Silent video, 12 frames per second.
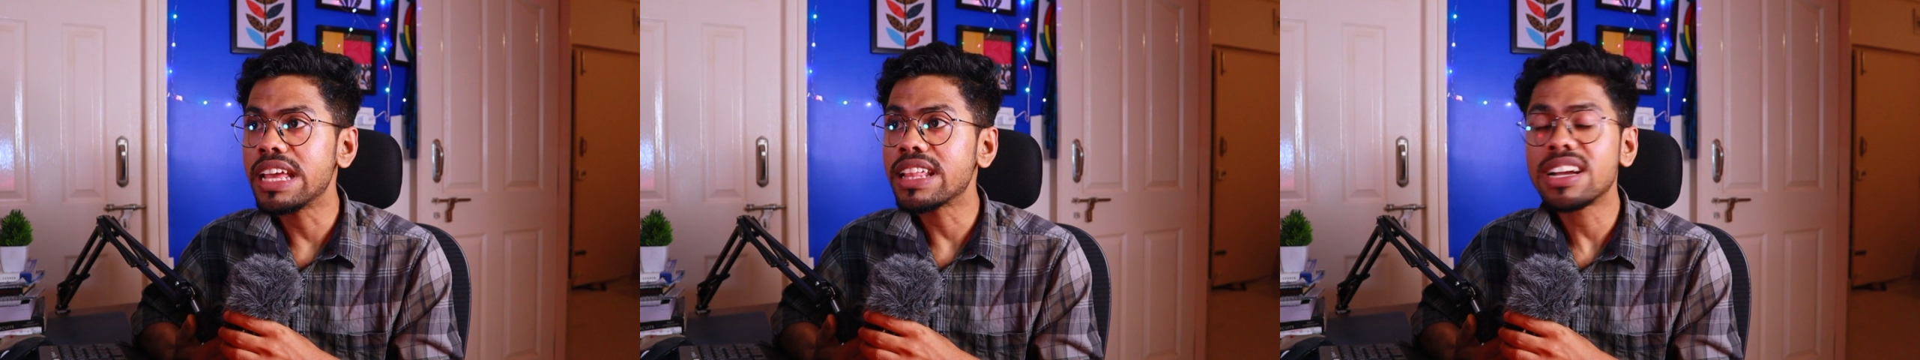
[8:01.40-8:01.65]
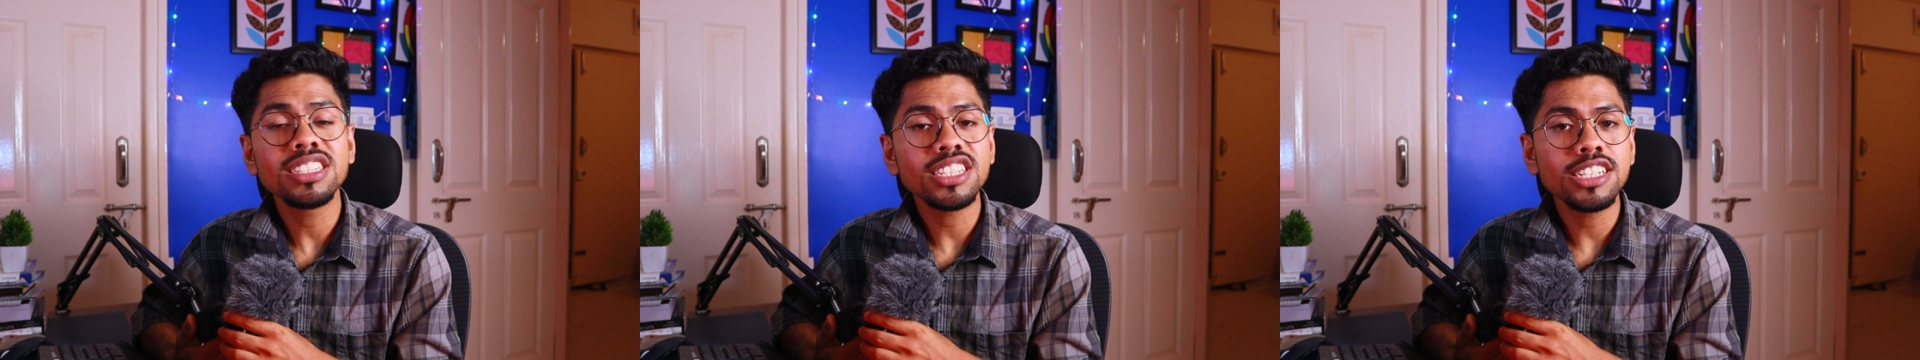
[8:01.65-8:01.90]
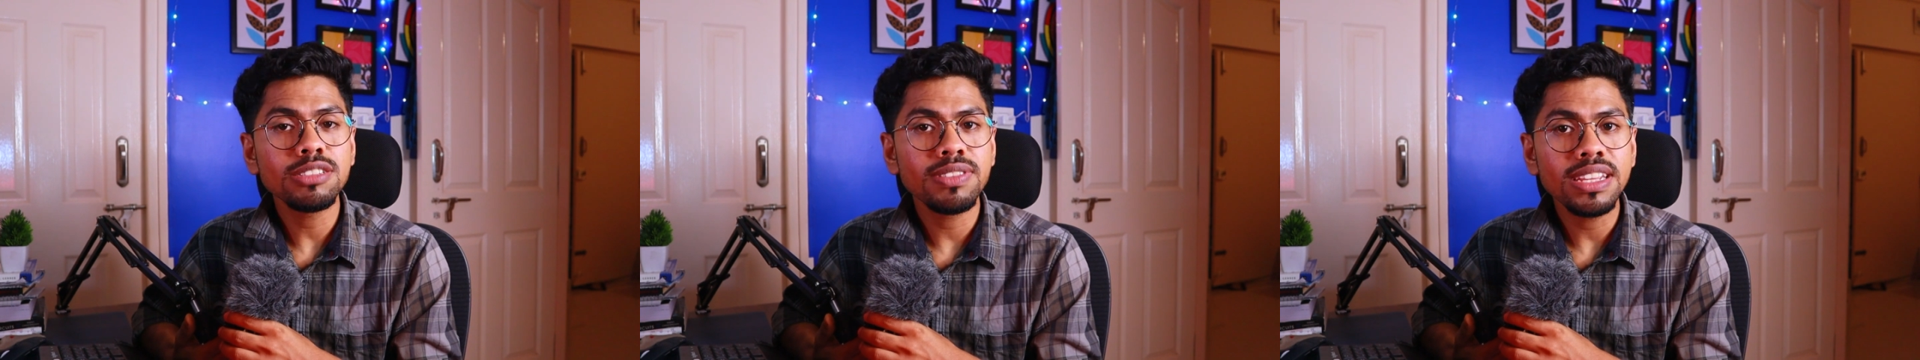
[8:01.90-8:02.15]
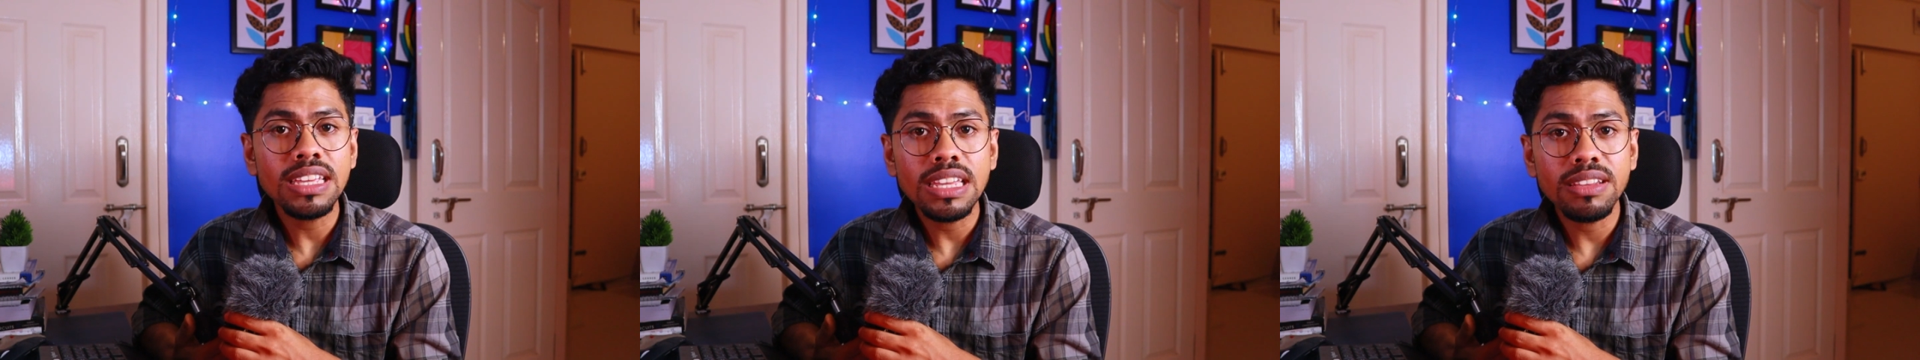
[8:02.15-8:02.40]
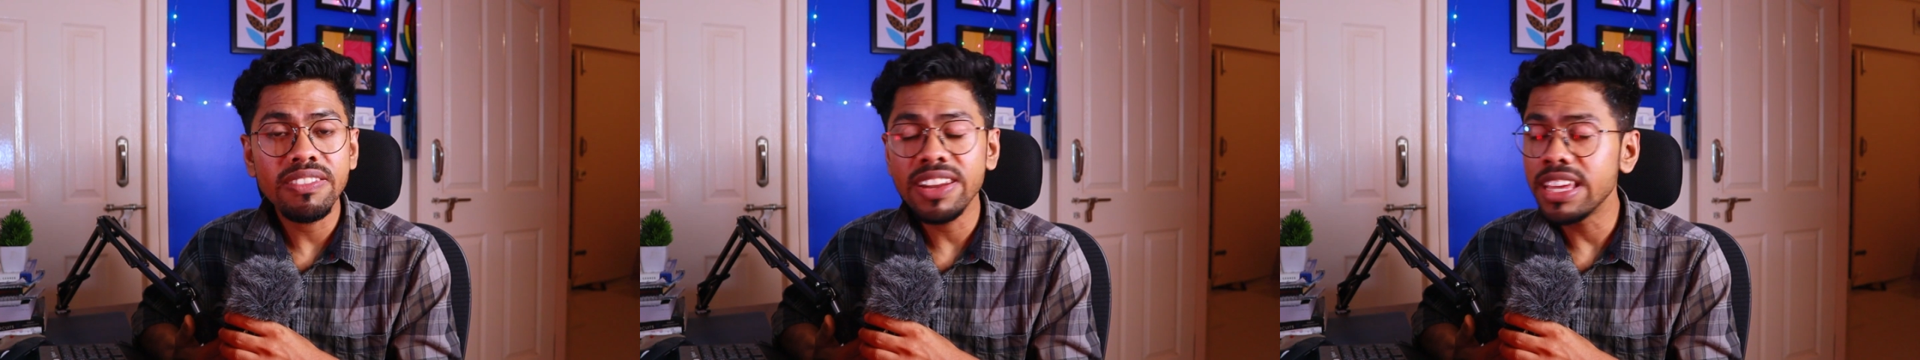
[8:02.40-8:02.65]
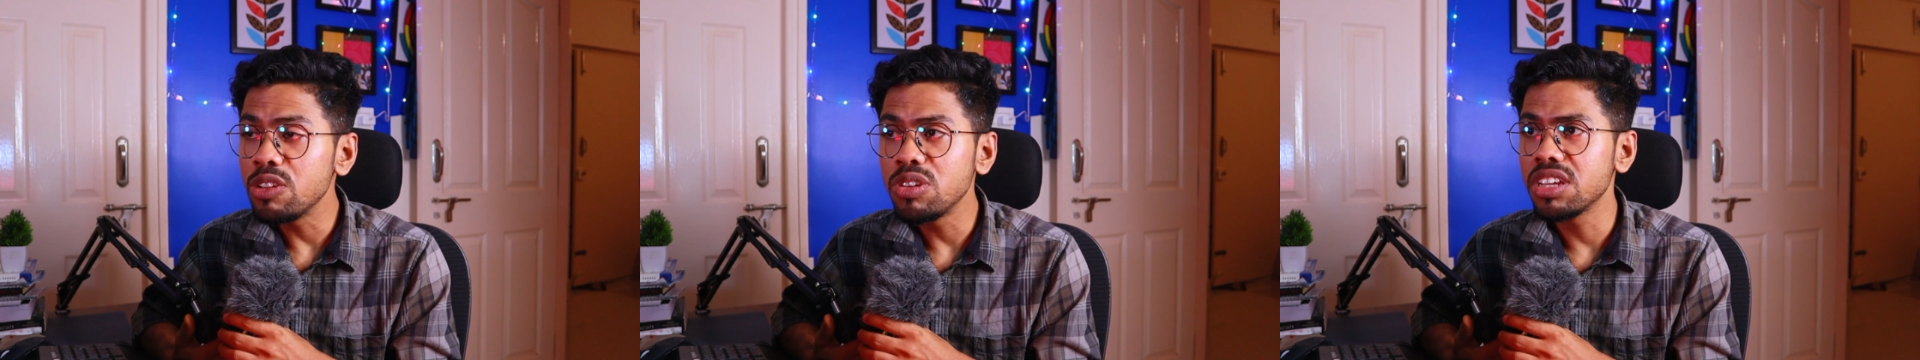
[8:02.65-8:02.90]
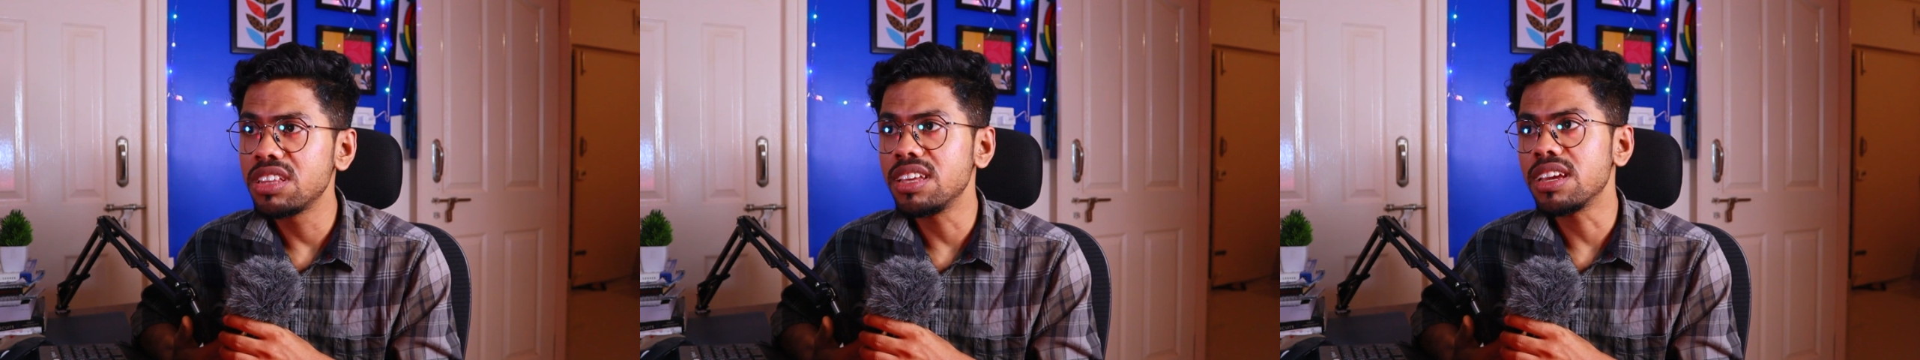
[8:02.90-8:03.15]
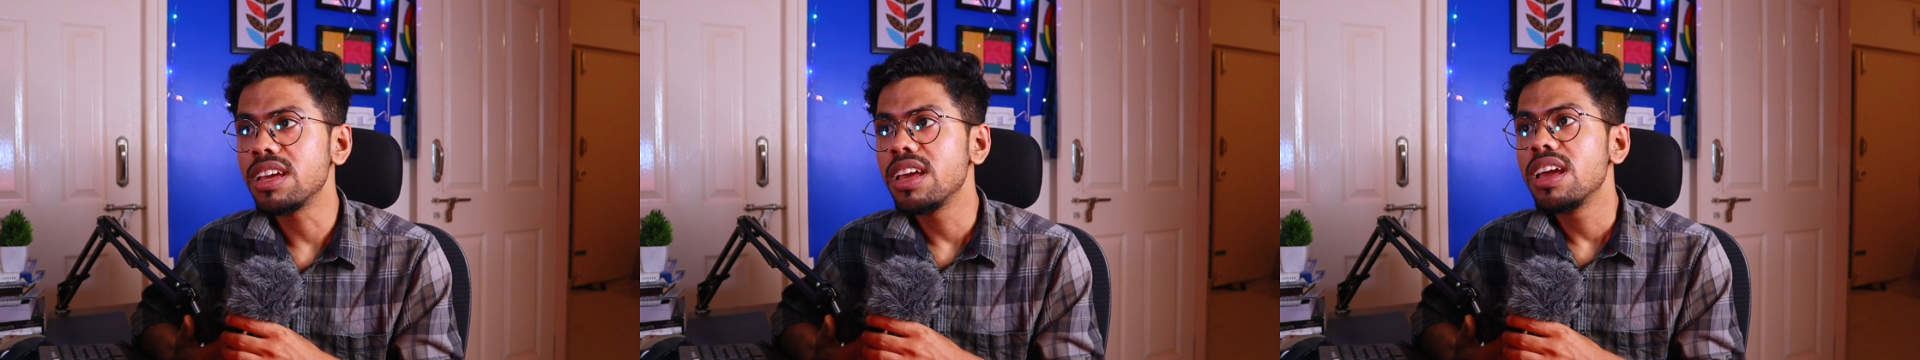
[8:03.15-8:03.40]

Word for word: and culture is very very unique thing